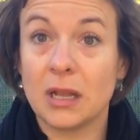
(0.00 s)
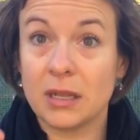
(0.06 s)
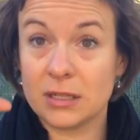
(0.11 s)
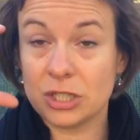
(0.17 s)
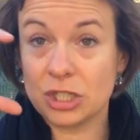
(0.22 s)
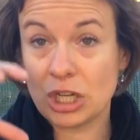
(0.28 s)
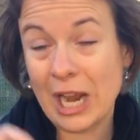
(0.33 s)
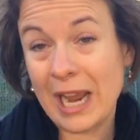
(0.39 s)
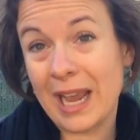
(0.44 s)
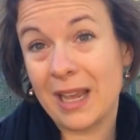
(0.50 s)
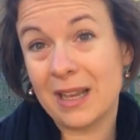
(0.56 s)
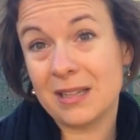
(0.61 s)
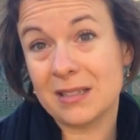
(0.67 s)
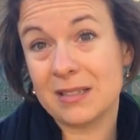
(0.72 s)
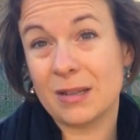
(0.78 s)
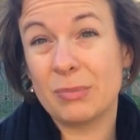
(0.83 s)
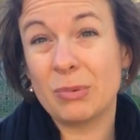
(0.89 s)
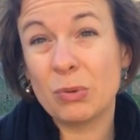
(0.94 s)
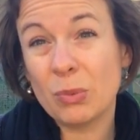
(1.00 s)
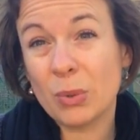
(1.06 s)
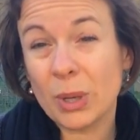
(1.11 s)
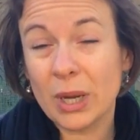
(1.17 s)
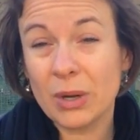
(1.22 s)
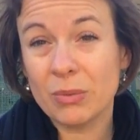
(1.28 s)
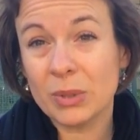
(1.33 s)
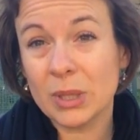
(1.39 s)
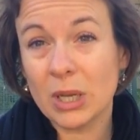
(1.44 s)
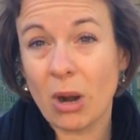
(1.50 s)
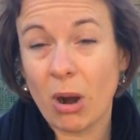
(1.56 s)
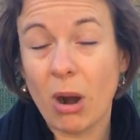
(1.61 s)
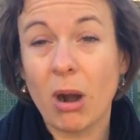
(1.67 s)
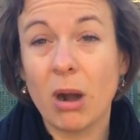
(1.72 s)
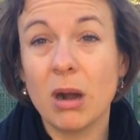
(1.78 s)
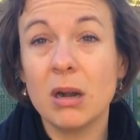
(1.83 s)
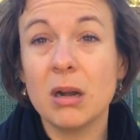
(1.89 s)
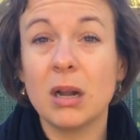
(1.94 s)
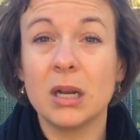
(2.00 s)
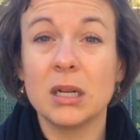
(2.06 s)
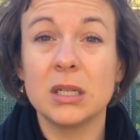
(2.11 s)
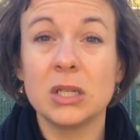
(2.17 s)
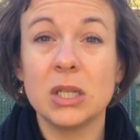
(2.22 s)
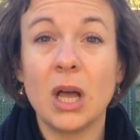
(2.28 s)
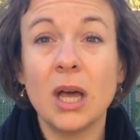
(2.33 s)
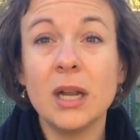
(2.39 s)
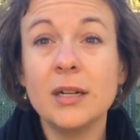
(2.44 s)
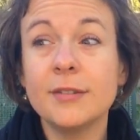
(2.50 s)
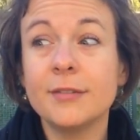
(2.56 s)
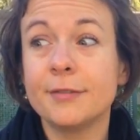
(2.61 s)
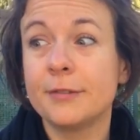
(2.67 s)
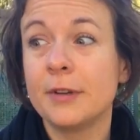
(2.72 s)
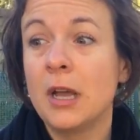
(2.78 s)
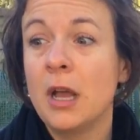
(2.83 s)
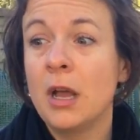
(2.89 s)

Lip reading: a chance. I've been working really hard on a lot of